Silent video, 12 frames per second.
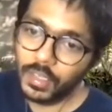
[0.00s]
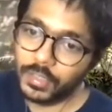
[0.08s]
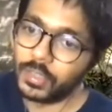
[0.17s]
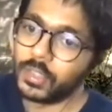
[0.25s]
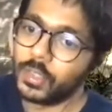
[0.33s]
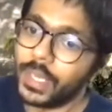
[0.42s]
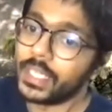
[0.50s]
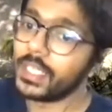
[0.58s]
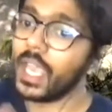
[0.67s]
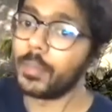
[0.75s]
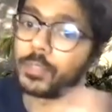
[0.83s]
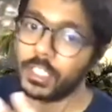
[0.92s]
query
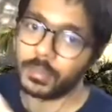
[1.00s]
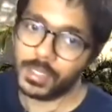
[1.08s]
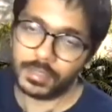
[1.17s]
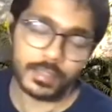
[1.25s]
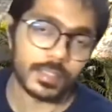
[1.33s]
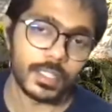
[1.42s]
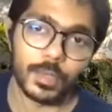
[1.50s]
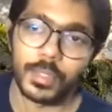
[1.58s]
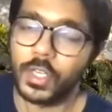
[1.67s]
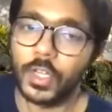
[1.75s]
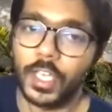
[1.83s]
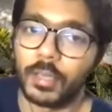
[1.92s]
capturing business that I was
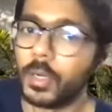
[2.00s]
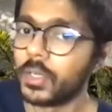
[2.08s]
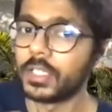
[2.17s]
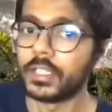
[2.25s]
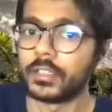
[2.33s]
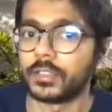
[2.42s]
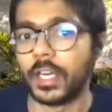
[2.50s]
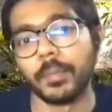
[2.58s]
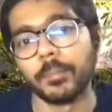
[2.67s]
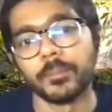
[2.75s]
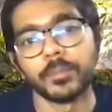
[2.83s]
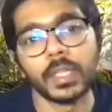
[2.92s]
talking about earlier today.
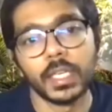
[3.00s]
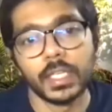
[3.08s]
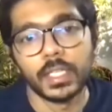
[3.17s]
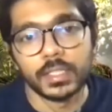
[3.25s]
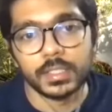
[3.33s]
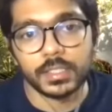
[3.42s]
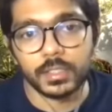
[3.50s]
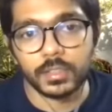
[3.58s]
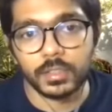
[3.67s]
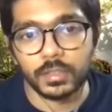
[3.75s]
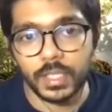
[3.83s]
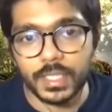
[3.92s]

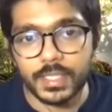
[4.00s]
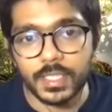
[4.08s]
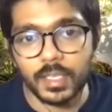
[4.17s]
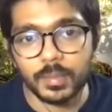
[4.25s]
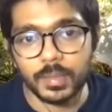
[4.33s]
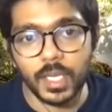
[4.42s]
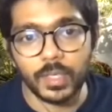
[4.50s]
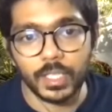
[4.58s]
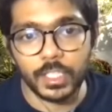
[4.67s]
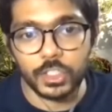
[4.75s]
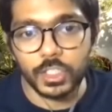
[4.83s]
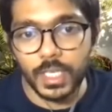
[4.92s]
So let's say without
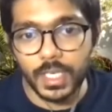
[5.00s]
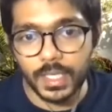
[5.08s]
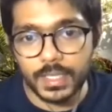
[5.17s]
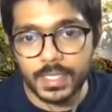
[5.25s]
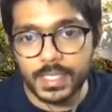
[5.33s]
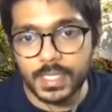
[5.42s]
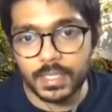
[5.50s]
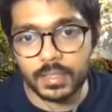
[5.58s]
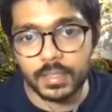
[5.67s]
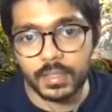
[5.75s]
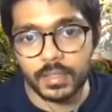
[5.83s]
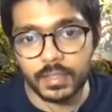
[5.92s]
any checks,
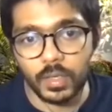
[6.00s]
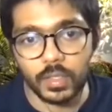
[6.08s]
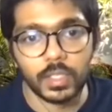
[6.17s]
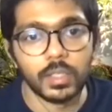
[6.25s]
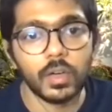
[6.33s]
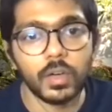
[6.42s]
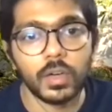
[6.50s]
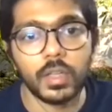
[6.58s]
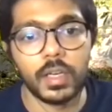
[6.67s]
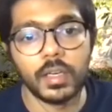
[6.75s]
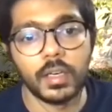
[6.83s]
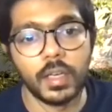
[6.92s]
probably
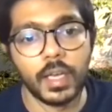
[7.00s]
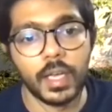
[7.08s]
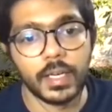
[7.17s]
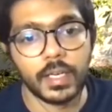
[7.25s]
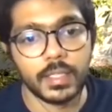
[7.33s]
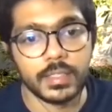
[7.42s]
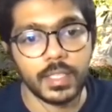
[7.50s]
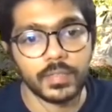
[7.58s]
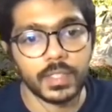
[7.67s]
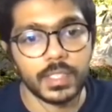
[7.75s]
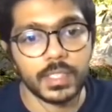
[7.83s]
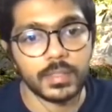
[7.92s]
all, and let's say this.